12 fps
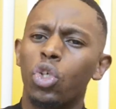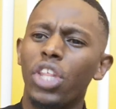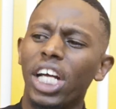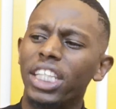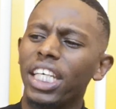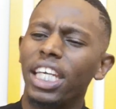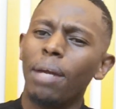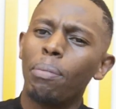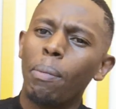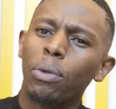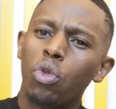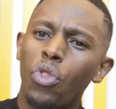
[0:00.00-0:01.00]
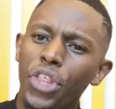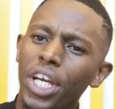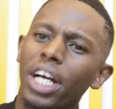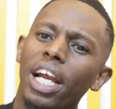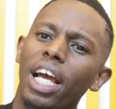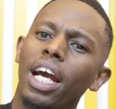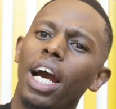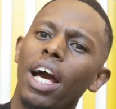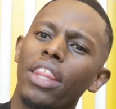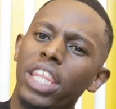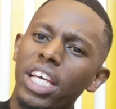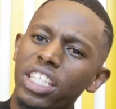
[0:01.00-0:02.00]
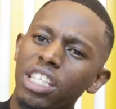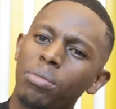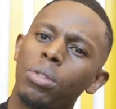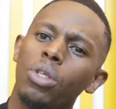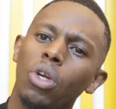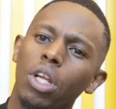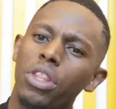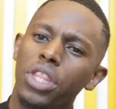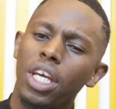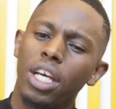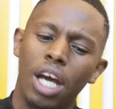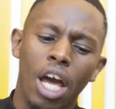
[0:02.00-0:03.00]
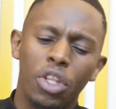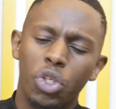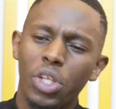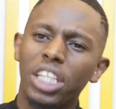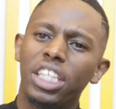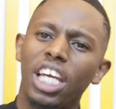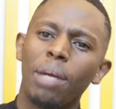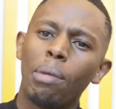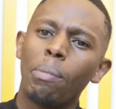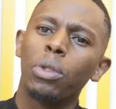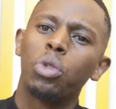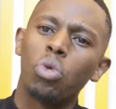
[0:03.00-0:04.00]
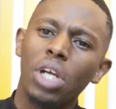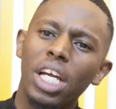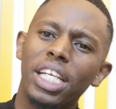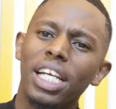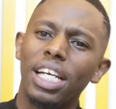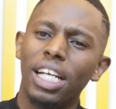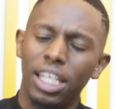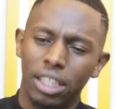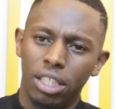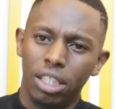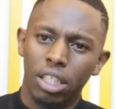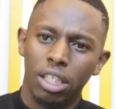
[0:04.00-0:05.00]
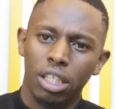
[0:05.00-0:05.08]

so that he can be able to think like the Egyptians think, so that he can be able to read and write.